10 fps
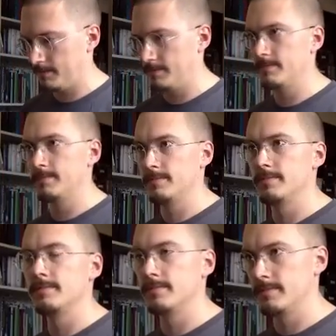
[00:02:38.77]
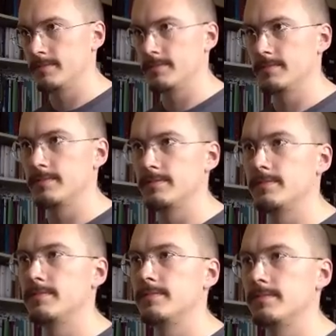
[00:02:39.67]

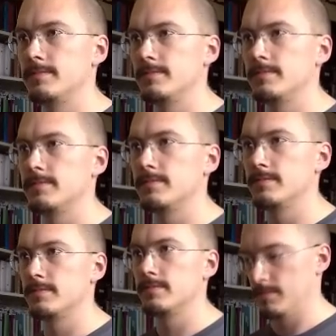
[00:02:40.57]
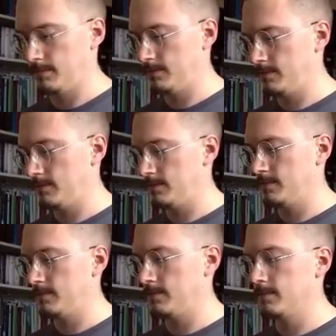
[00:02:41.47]

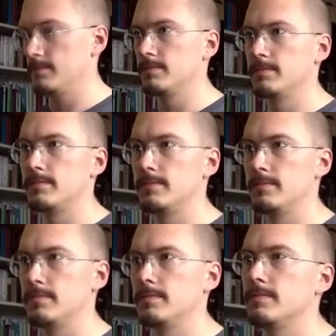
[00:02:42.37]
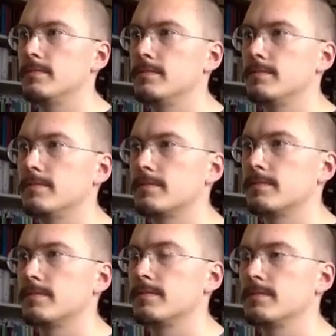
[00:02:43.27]

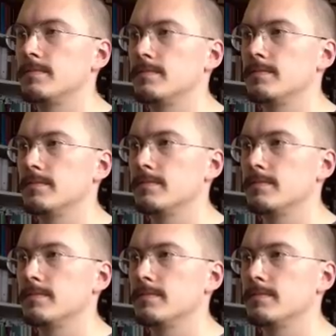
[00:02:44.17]
(no one is talking)